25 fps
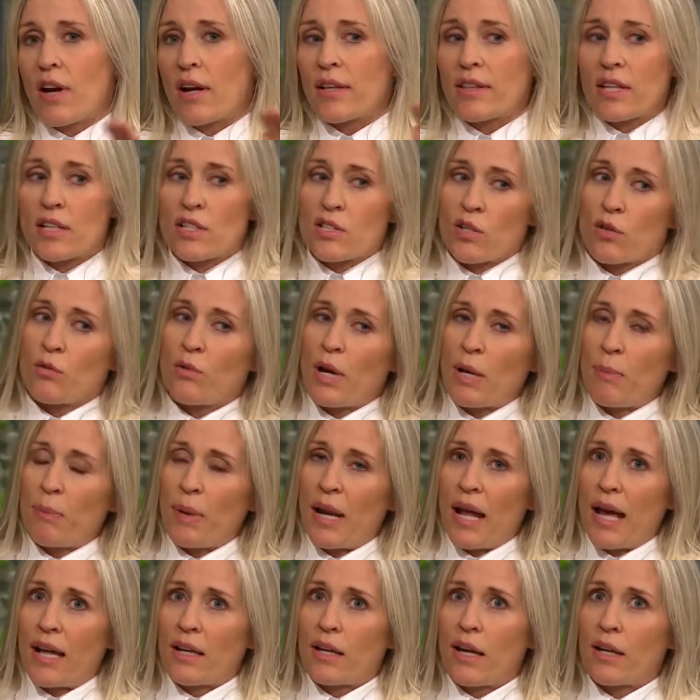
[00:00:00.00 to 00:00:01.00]
I think it's a great
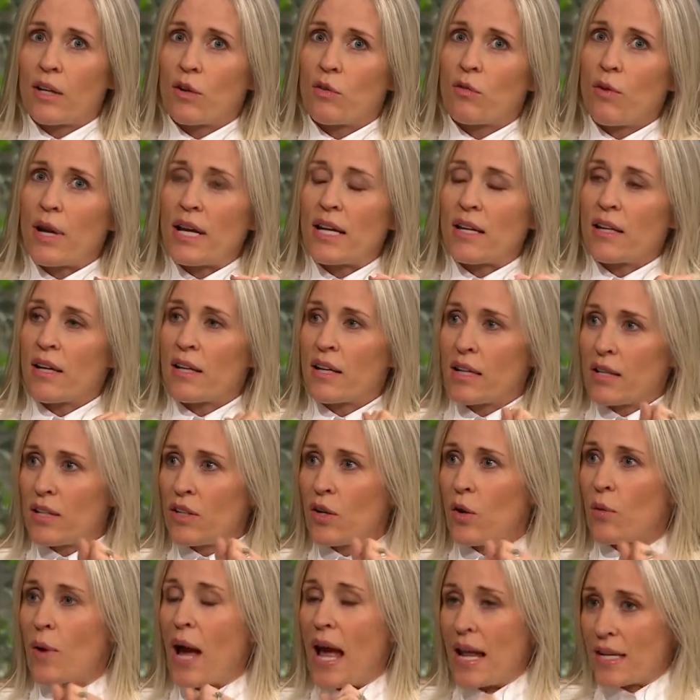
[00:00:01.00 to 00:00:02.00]
plan and a great, you
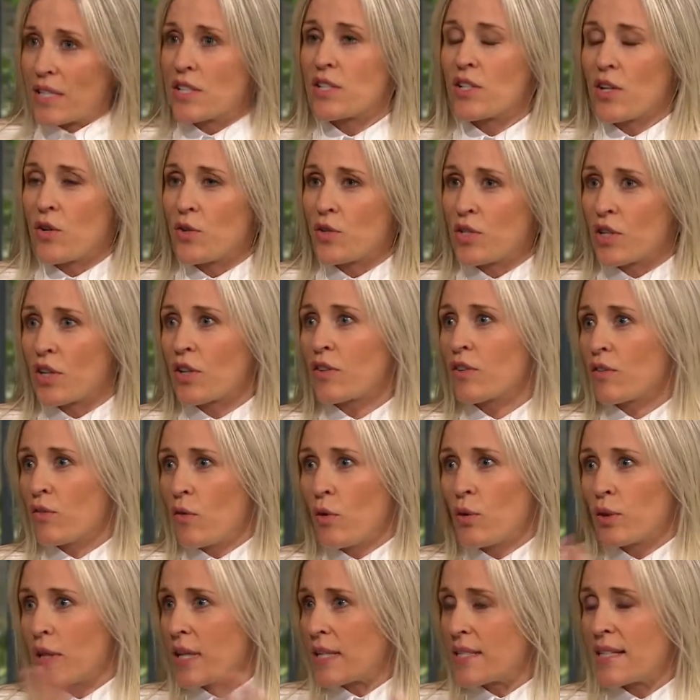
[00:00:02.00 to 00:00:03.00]
know, antidote to
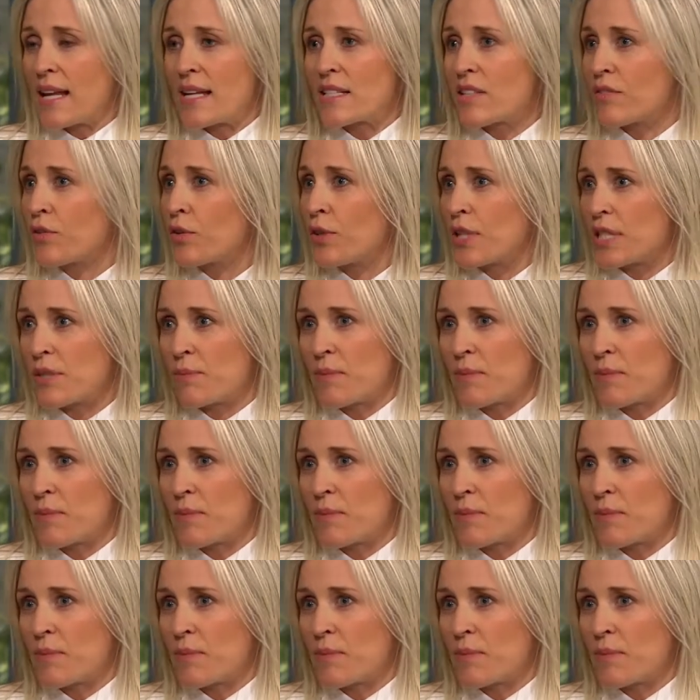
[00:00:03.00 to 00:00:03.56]
all the excess of Christmas.